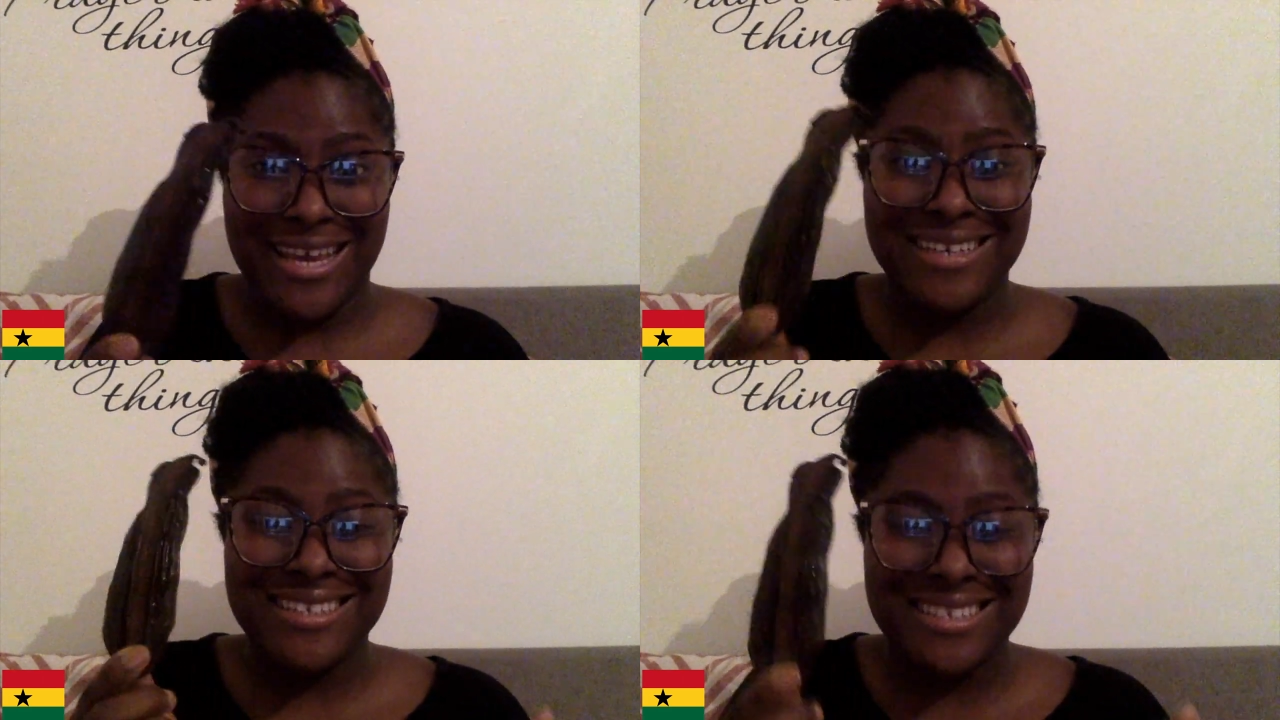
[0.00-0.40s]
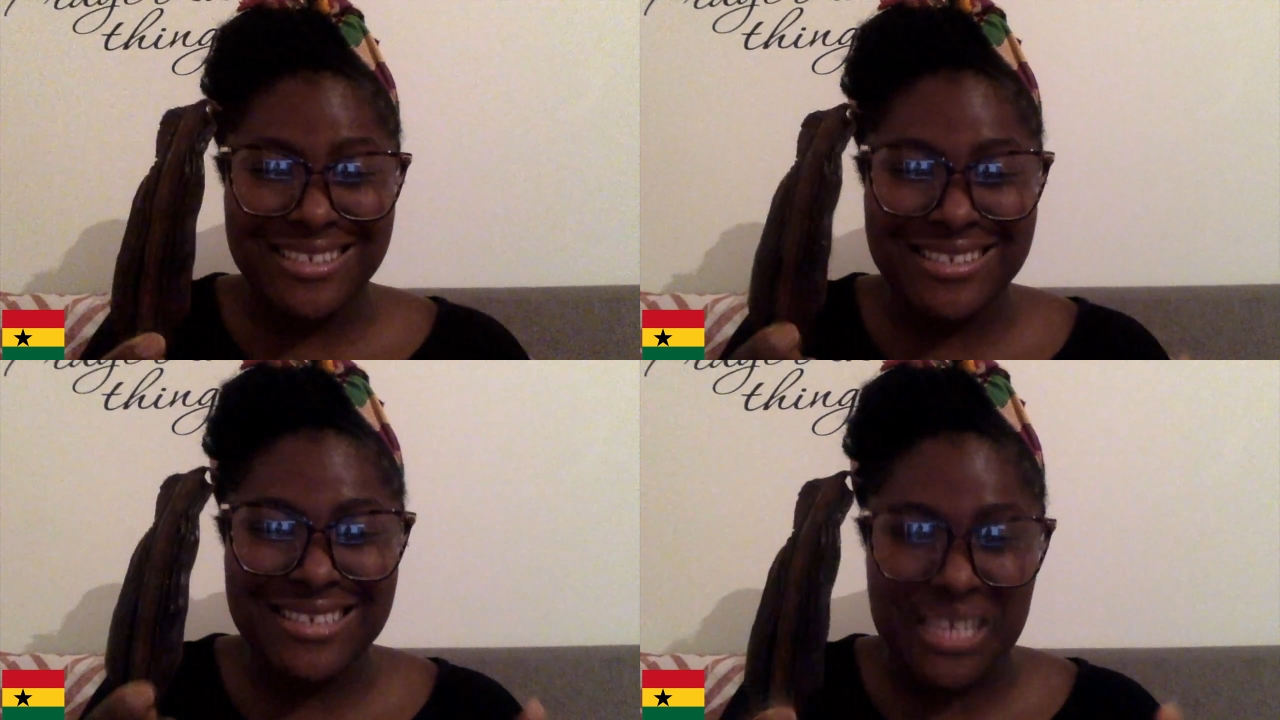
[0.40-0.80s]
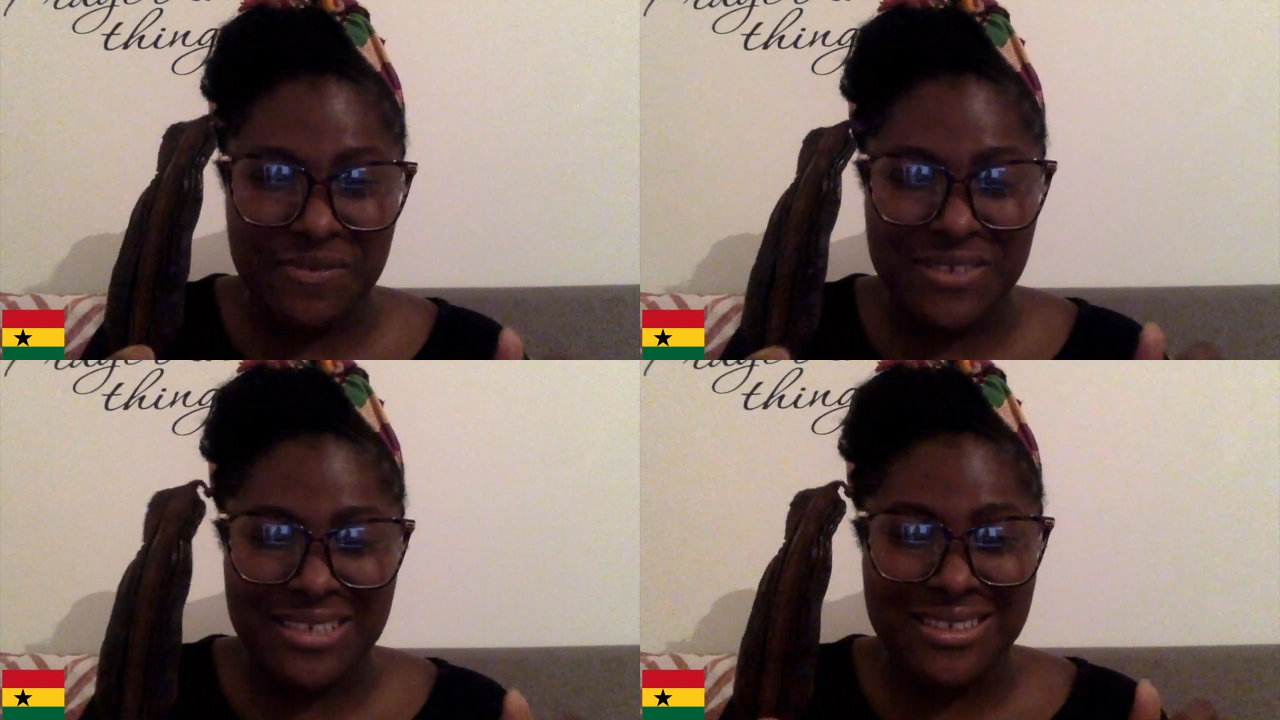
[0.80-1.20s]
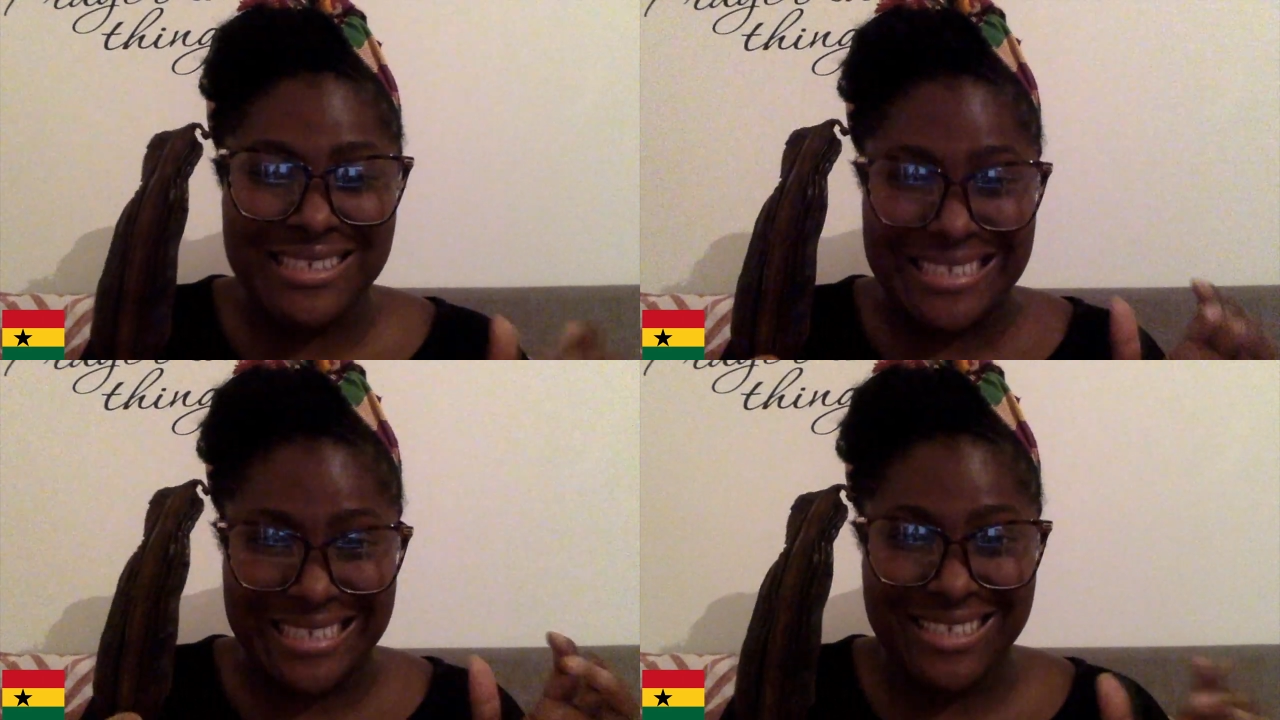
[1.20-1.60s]
And this gives it the
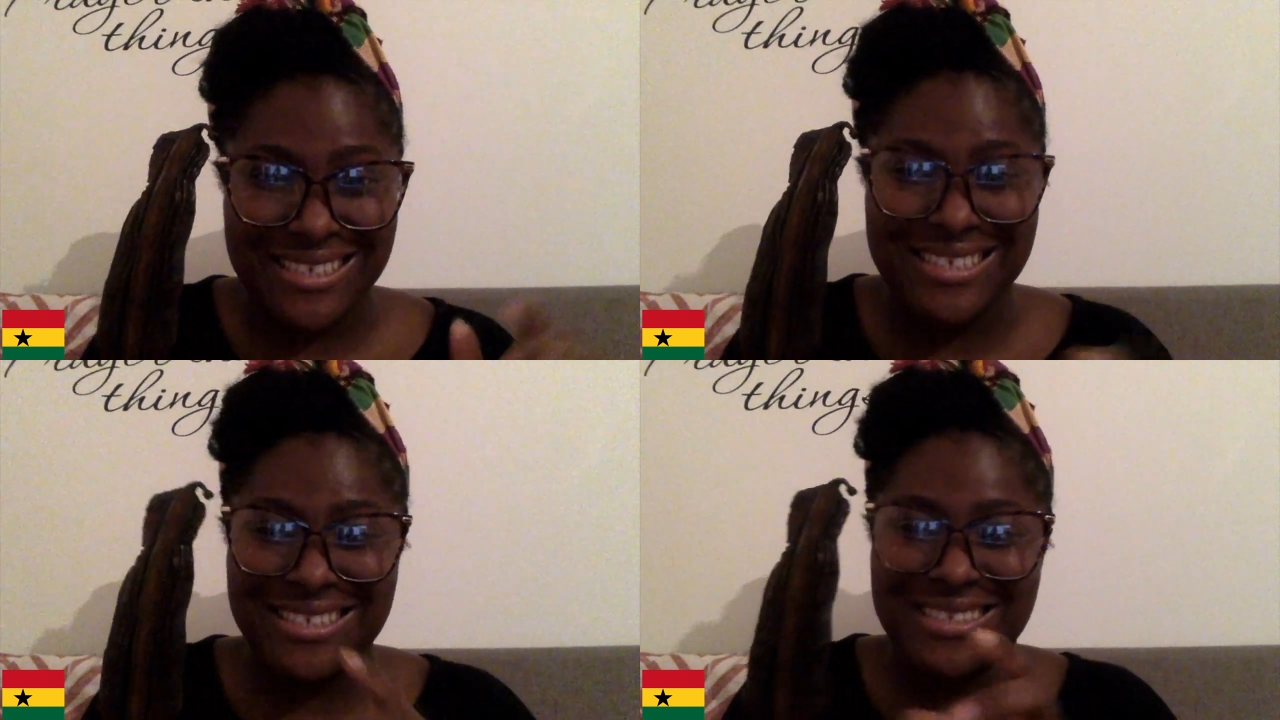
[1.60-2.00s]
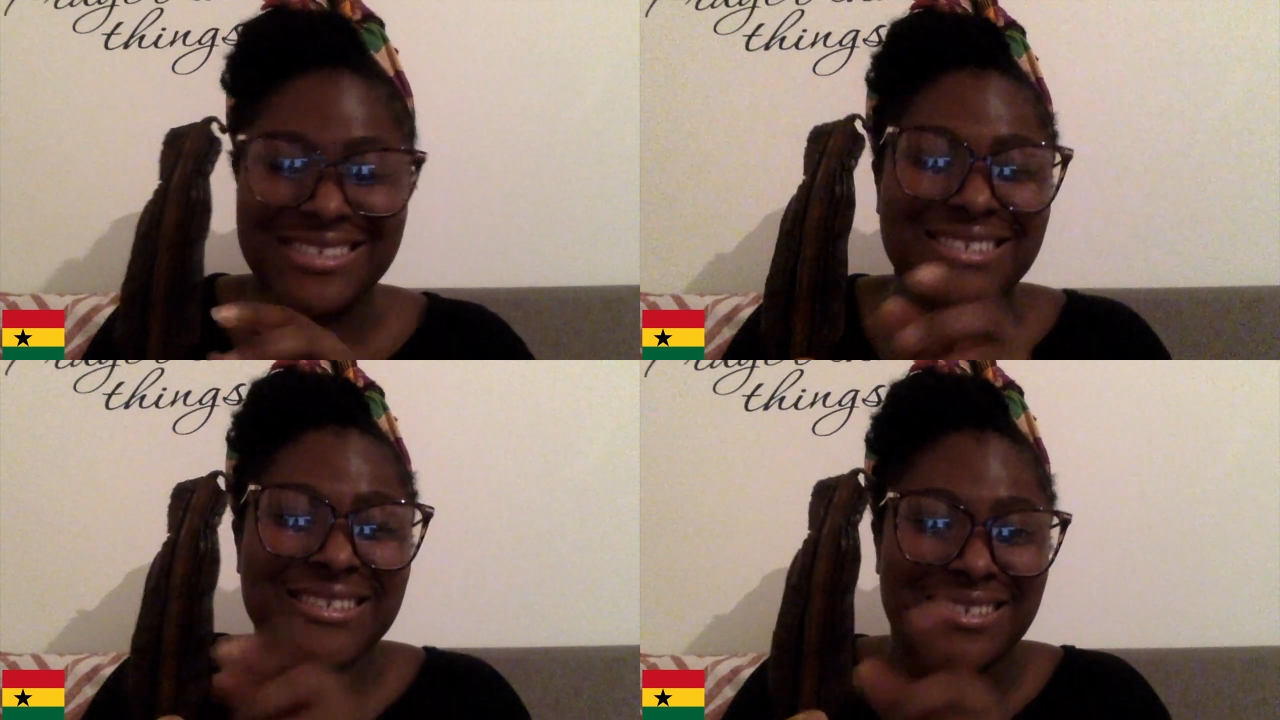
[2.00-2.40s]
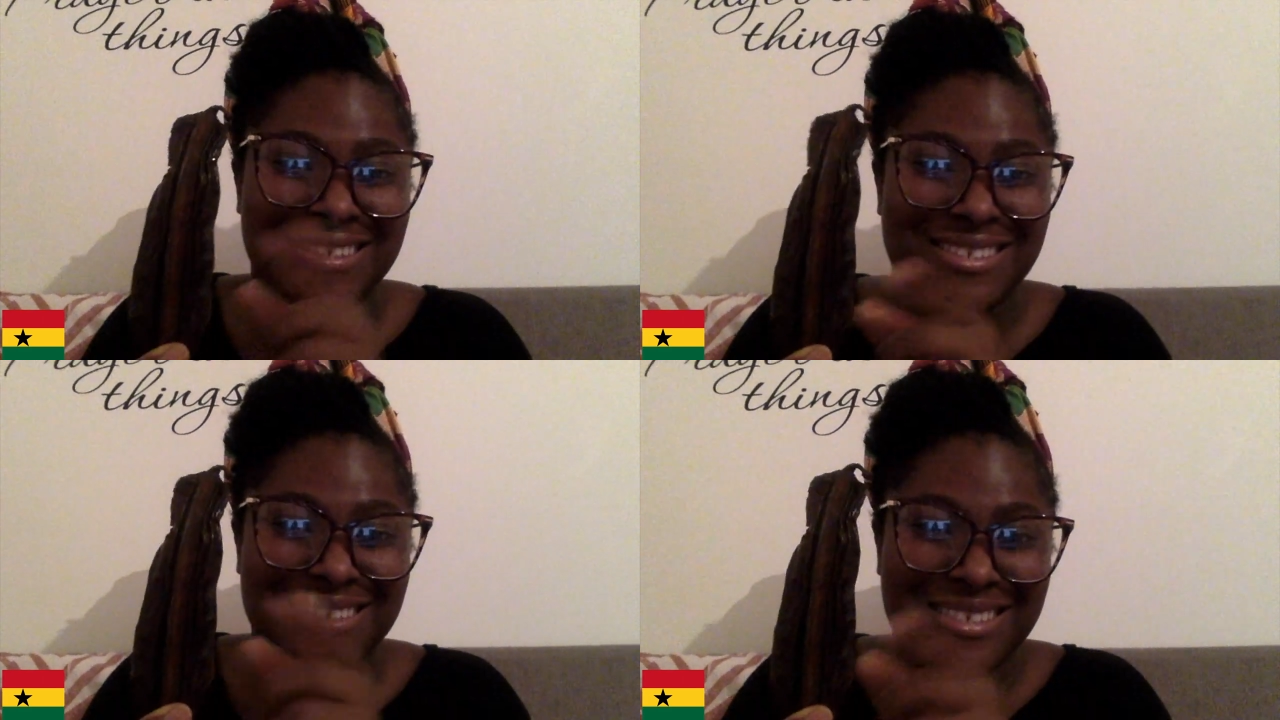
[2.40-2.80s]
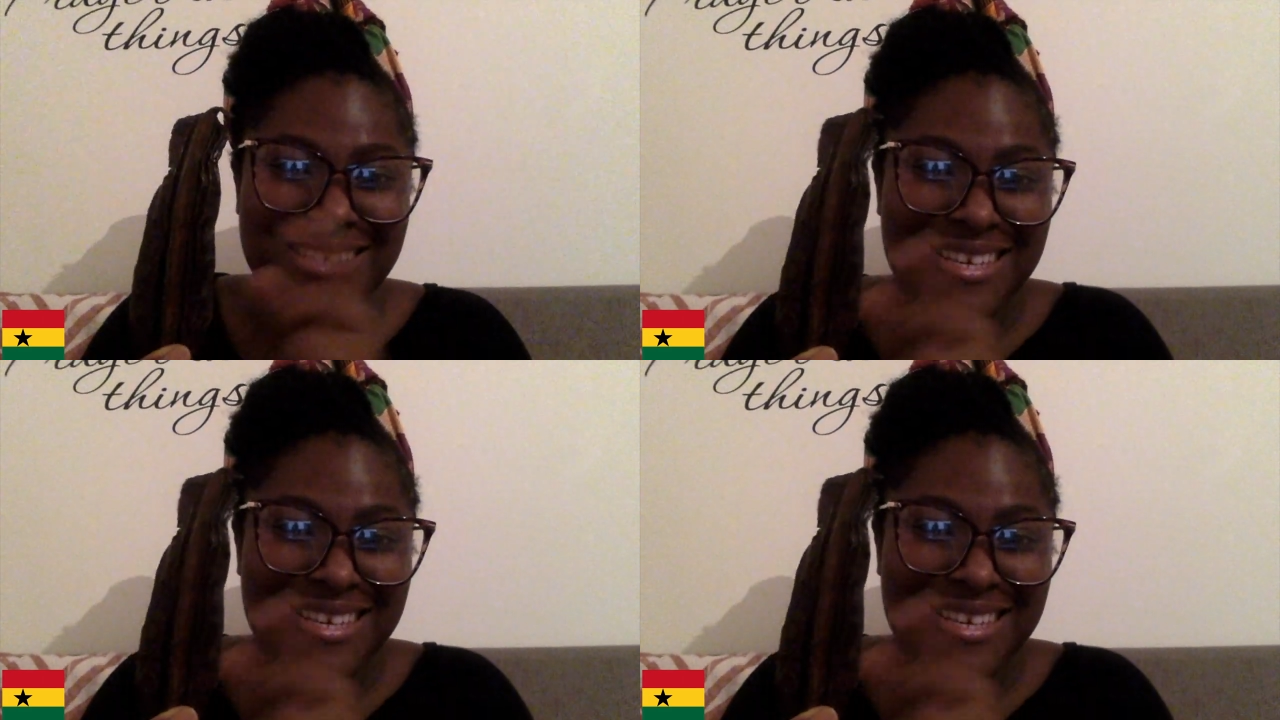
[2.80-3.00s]
taste. This is